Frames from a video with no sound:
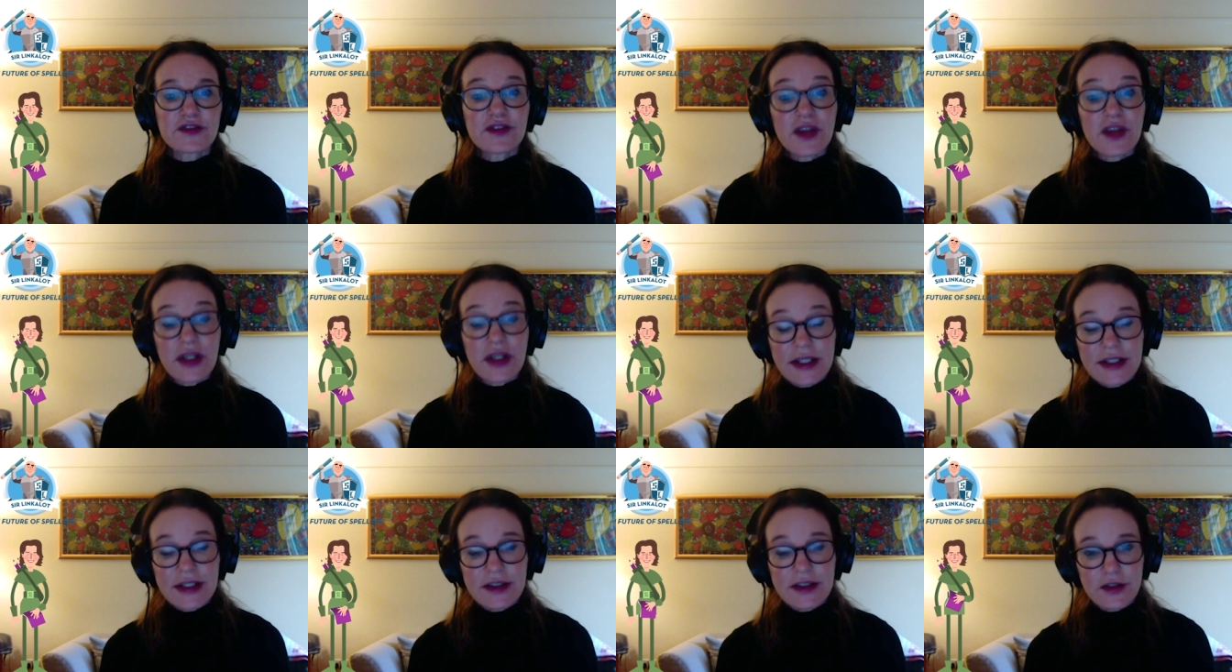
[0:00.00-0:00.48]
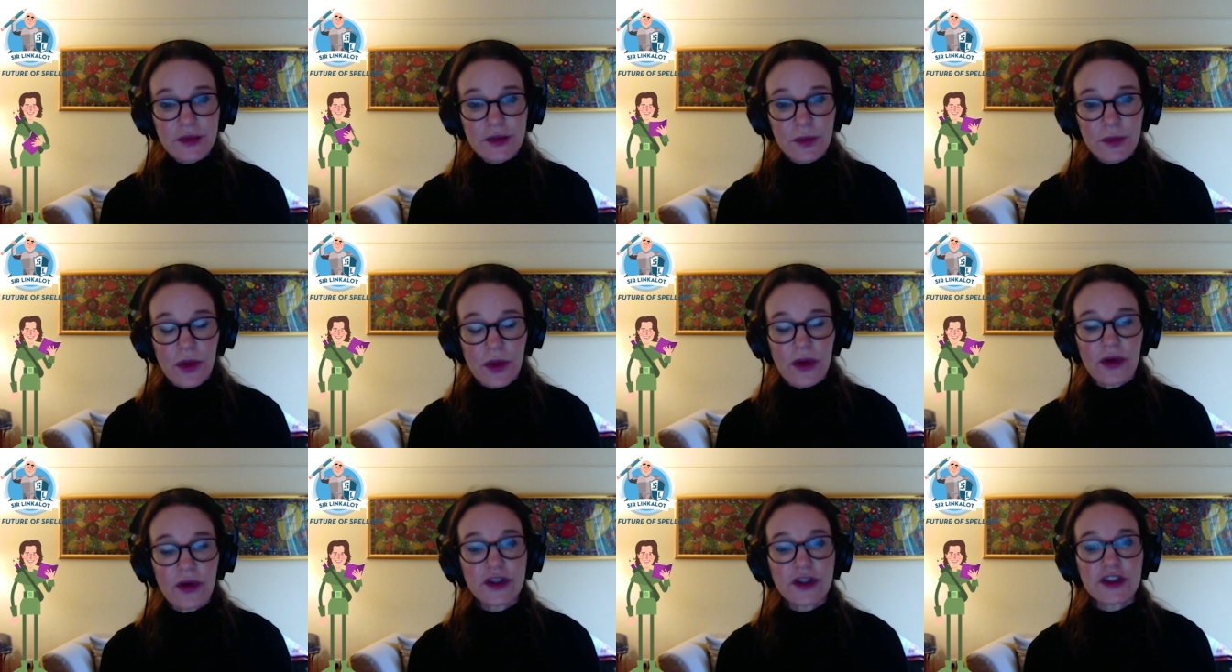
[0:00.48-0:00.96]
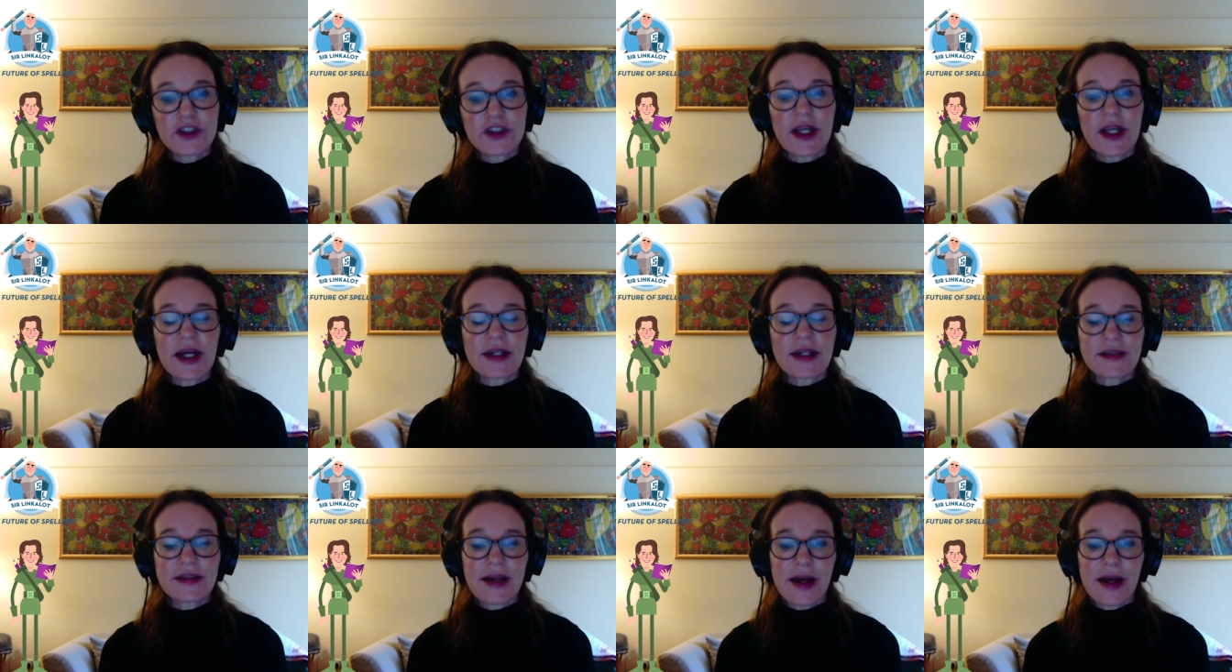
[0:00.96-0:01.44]
funny to watch
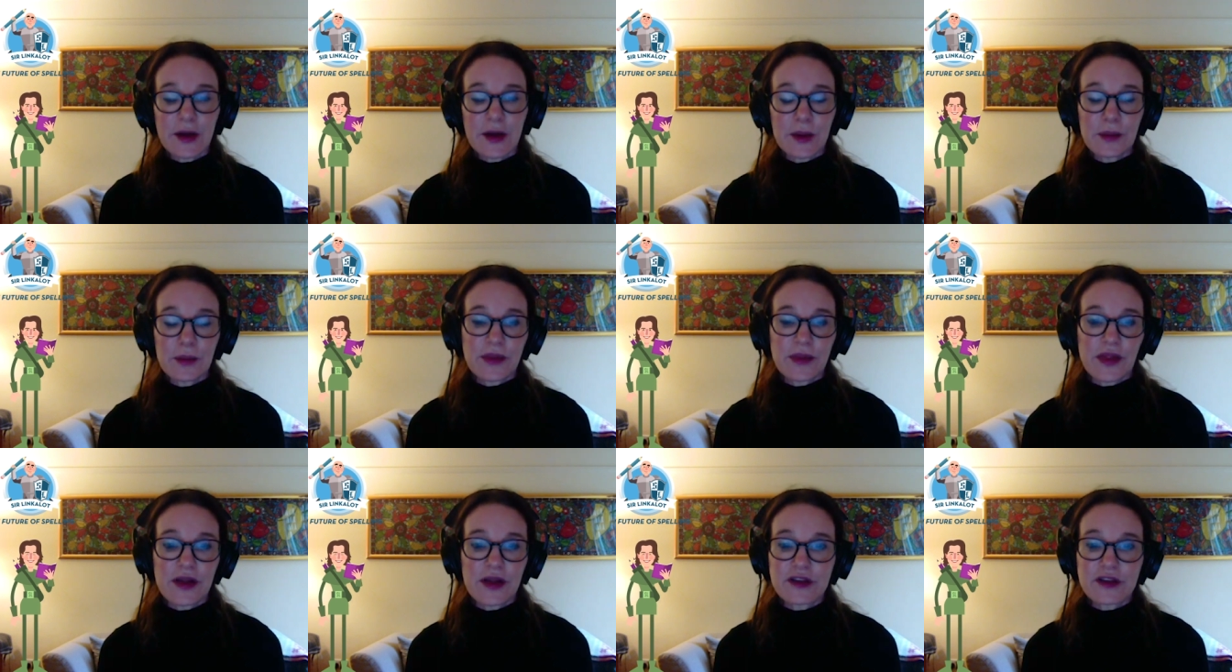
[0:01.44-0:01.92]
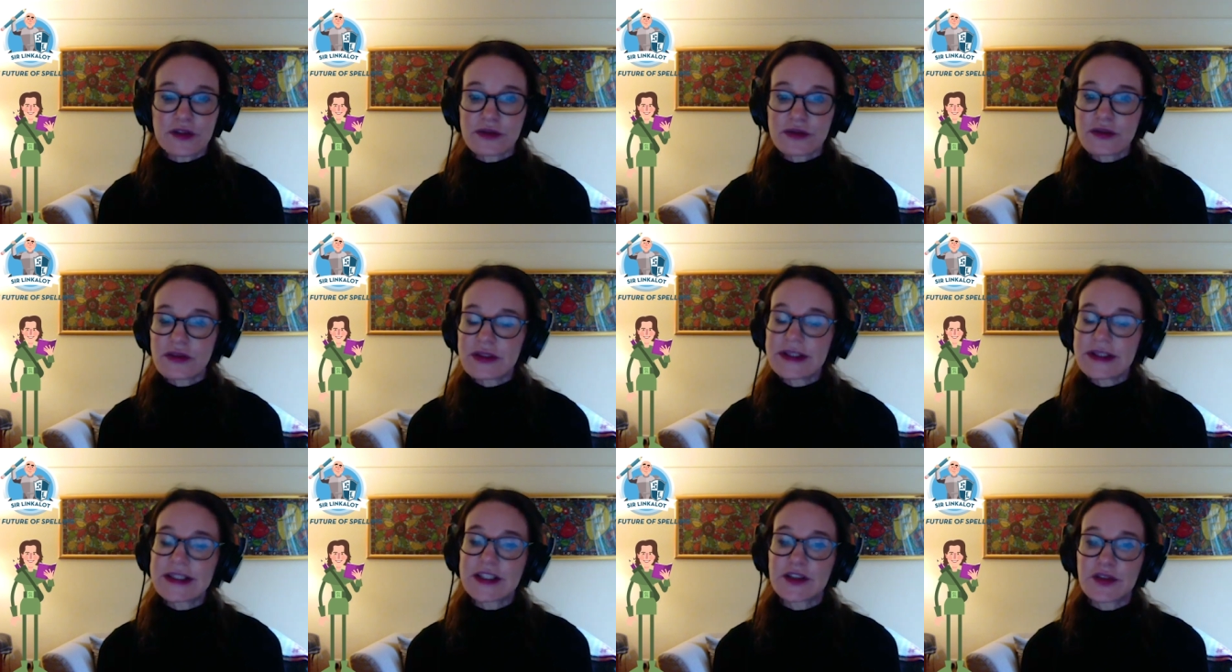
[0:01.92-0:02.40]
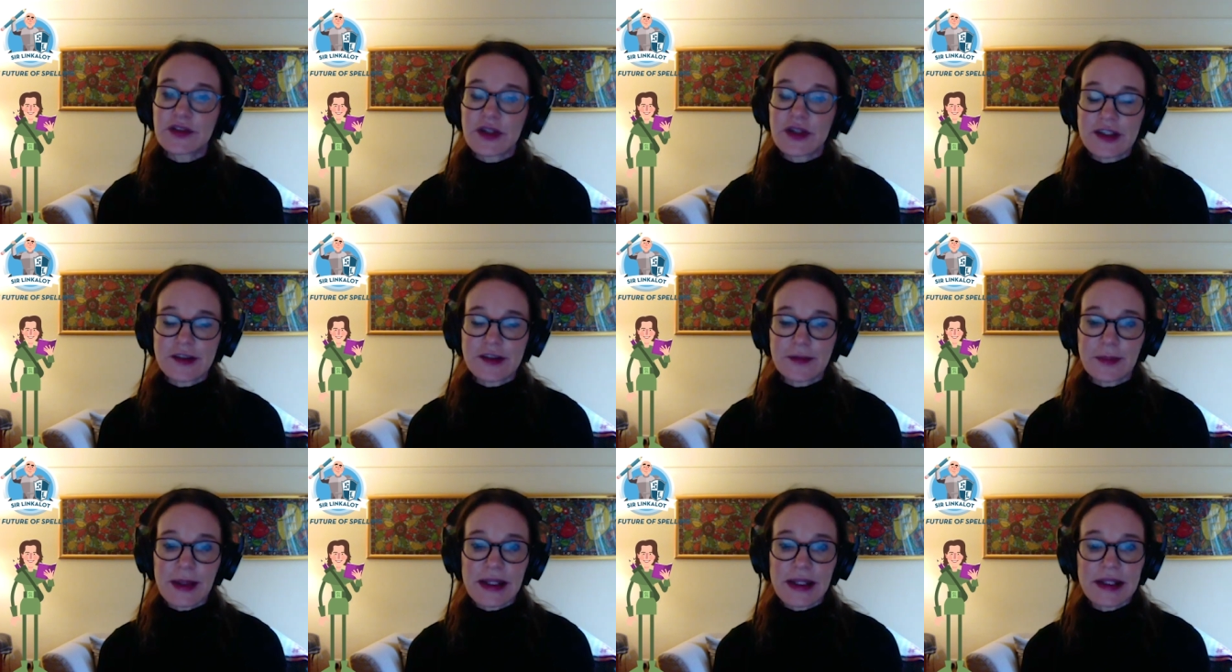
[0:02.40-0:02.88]
and help those really
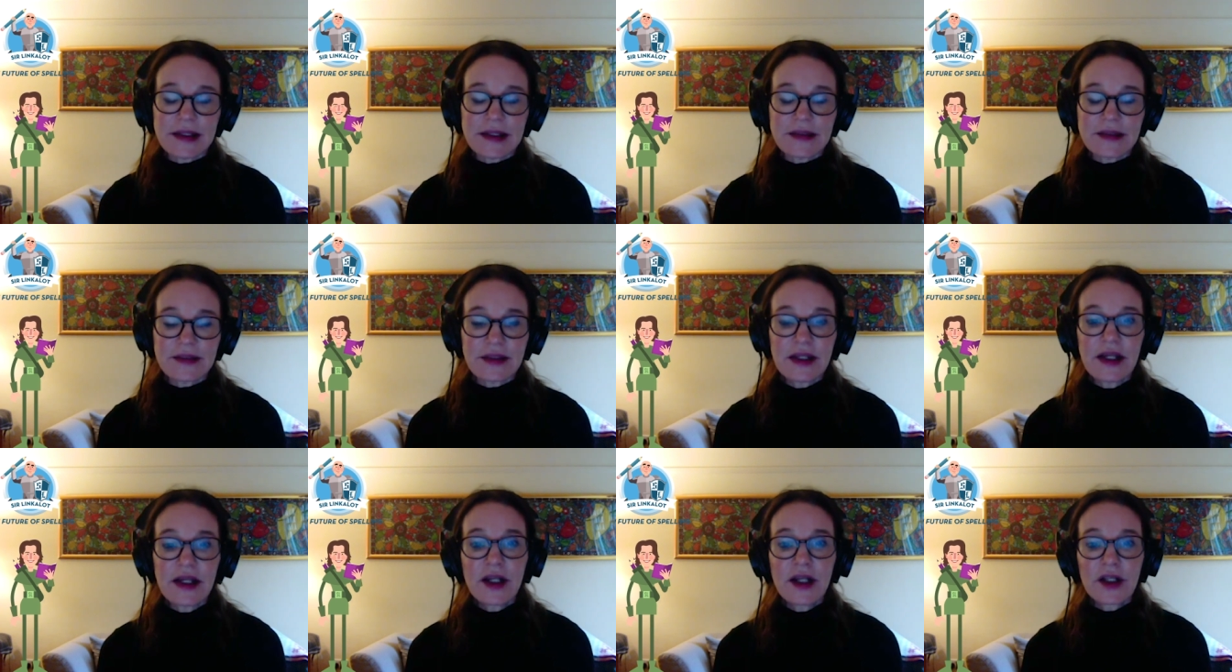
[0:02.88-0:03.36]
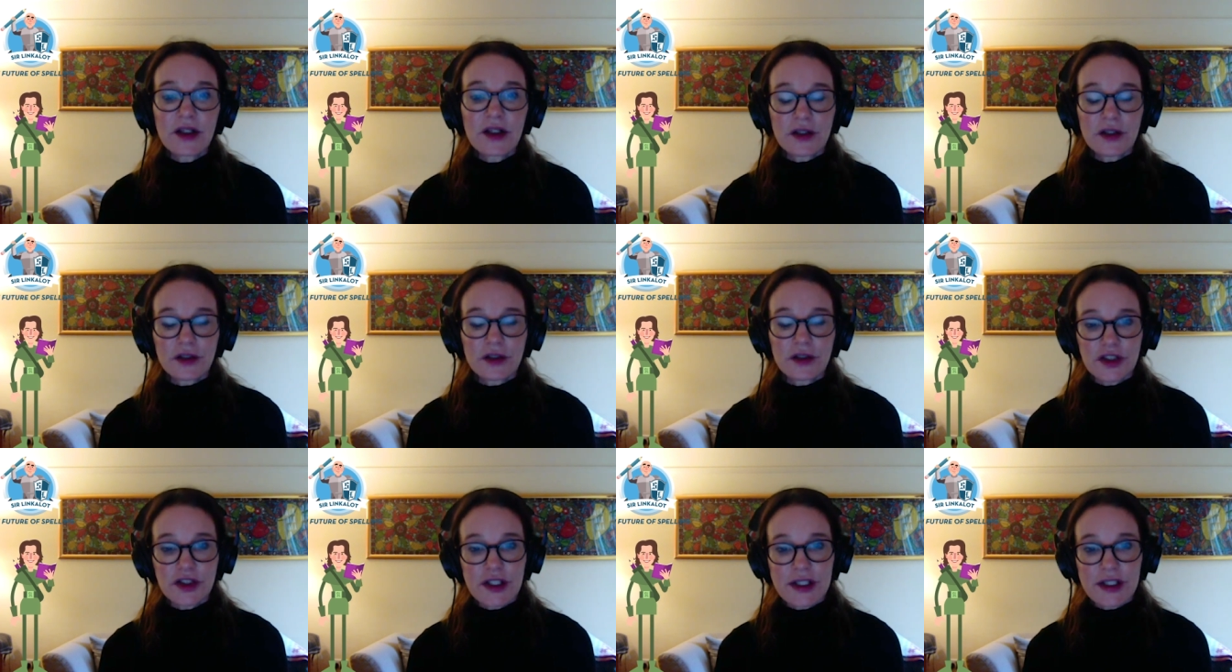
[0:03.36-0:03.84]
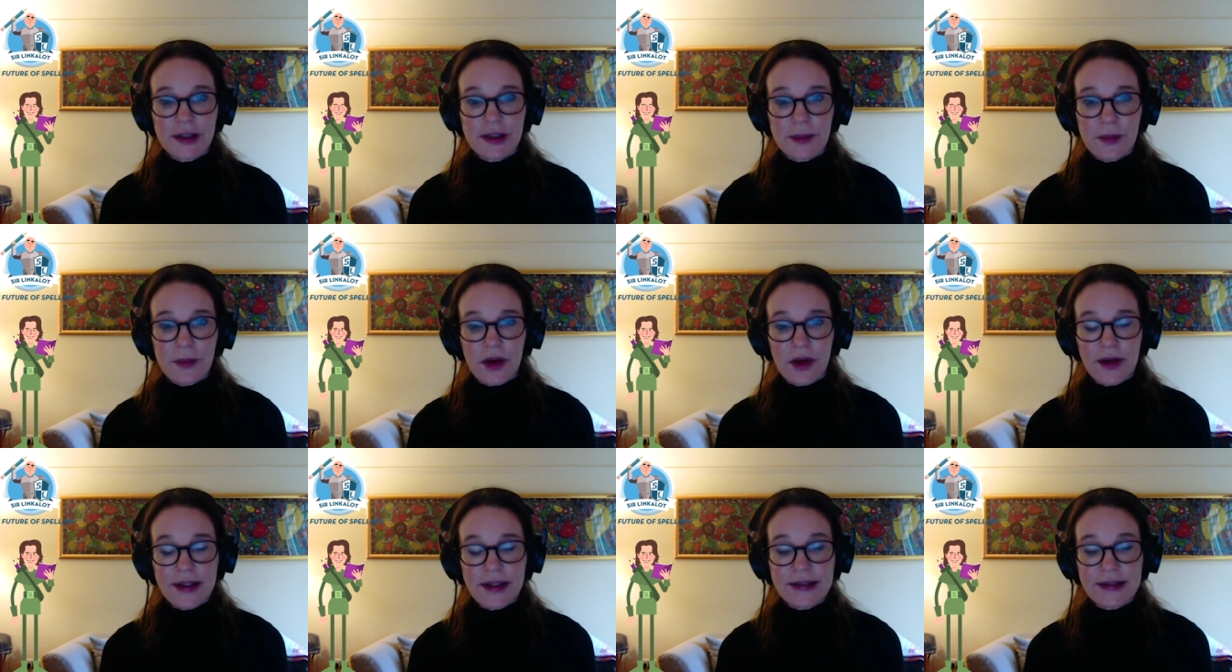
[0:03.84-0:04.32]
tricky spellings lodge in the
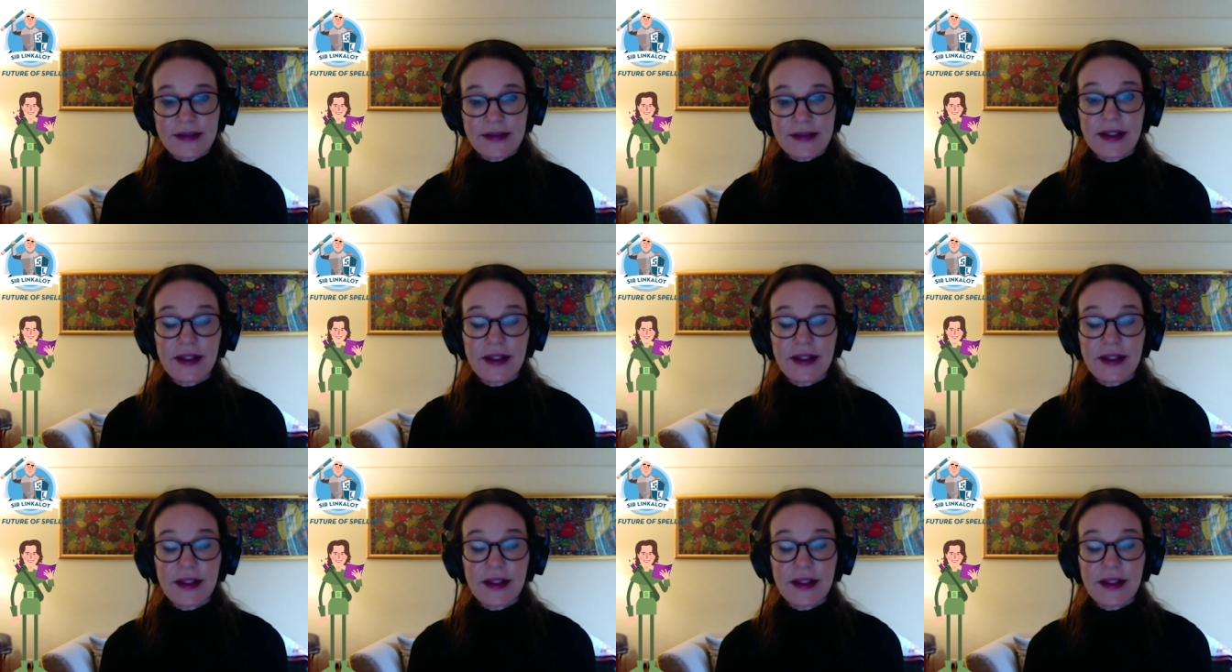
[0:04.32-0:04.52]
mind.